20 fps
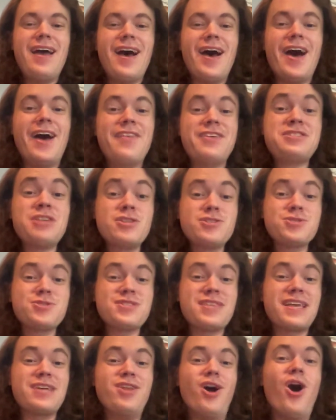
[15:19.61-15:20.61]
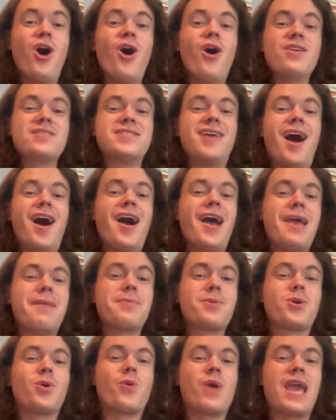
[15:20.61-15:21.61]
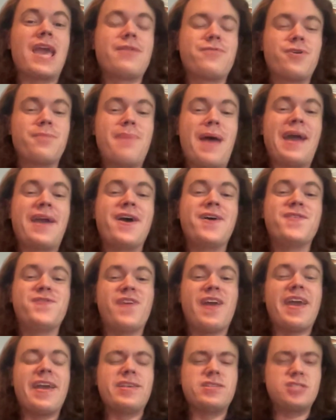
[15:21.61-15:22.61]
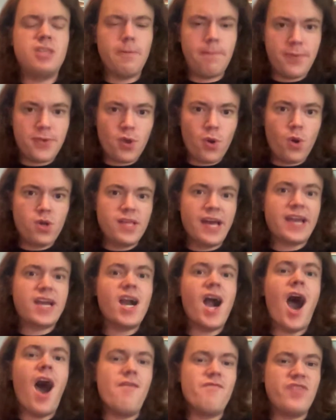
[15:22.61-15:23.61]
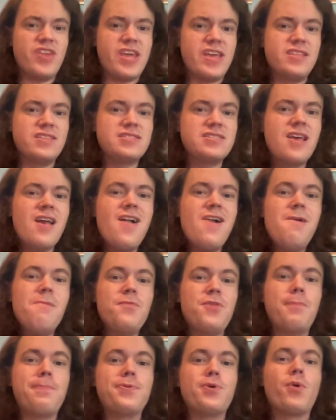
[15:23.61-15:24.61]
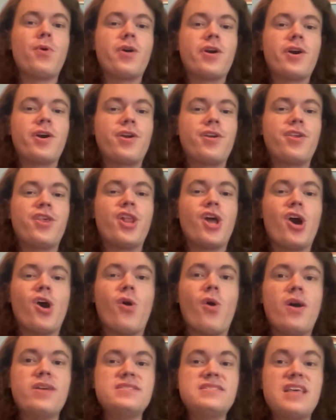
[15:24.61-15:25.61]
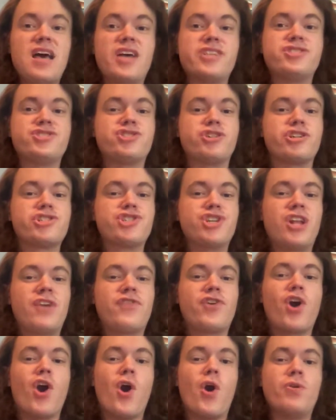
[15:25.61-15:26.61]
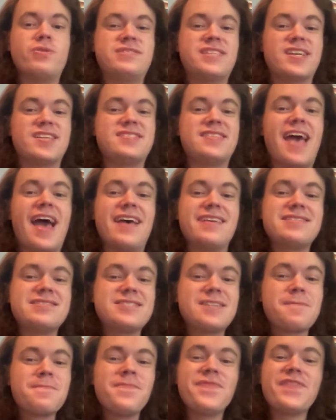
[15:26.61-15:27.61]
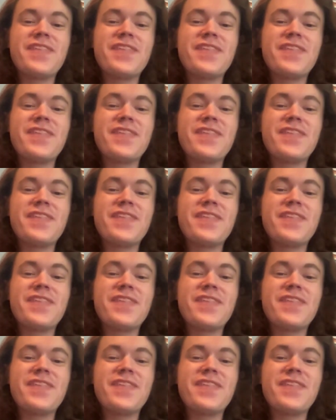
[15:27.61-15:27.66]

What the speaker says: This was just, like, an all-time great Rebecca face. The pure, like, confidence, the pure, you know, assertion of her own success.